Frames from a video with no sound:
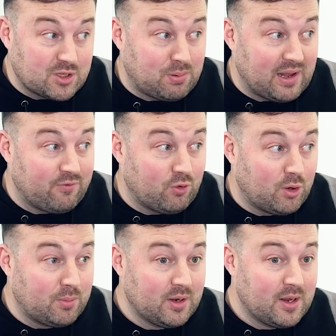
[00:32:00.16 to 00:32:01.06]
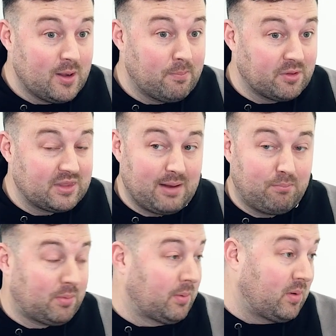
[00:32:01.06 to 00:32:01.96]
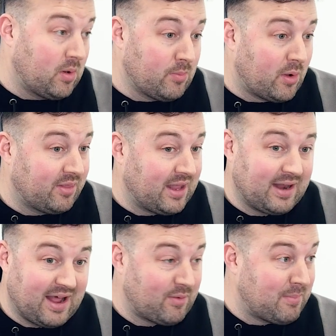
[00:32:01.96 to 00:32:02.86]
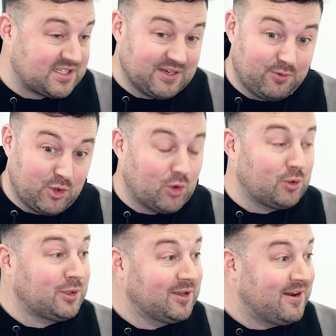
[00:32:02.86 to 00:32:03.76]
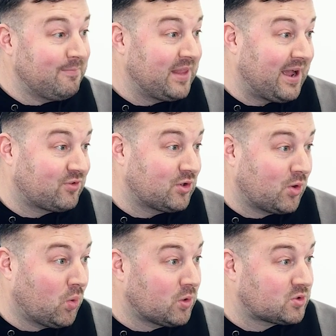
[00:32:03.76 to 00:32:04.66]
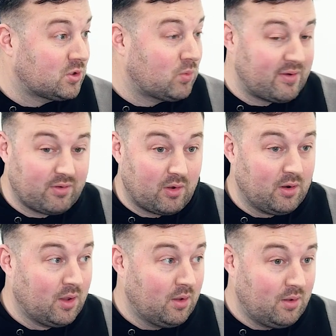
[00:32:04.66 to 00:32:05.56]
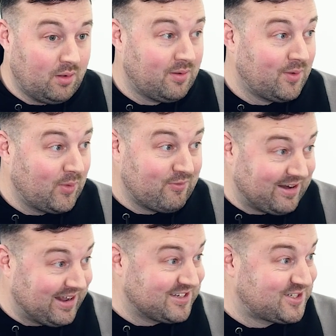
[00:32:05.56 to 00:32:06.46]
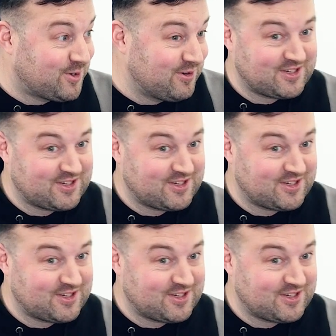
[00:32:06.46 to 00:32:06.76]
on the platform, but then probably you might then have a massive cull after a quarter or whatever going, we've run out of storage.